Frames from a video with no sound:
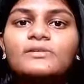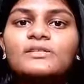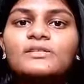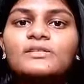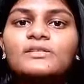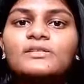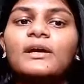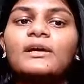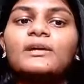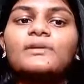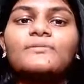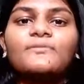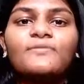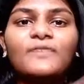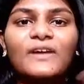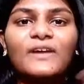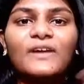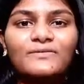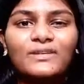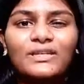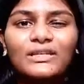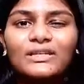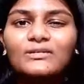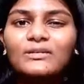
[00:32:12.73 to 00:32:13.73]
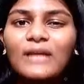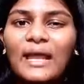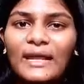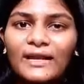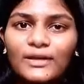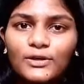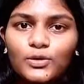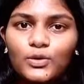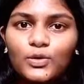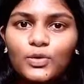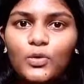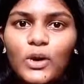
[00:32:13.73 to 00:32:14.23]
when we do
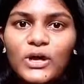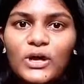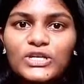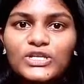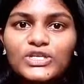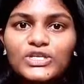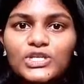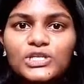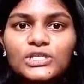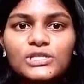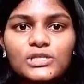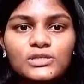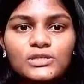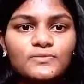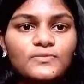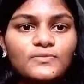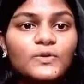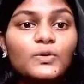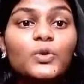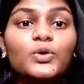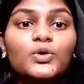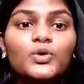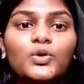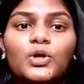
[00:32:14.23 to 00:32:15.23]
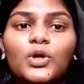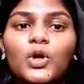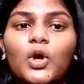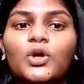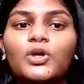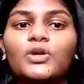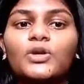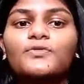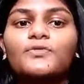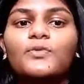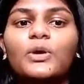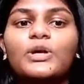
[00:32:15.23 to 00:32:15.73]
questions, do a lot of
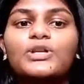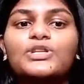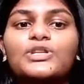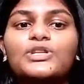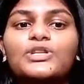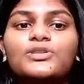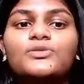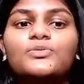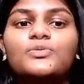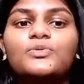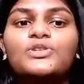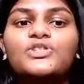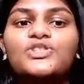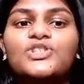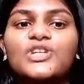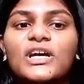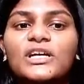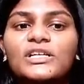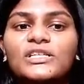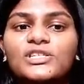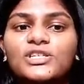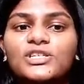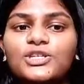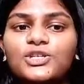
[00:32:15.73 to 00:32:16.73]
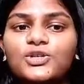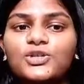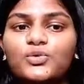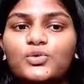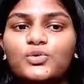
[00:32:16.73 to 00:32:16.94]
questions, we just use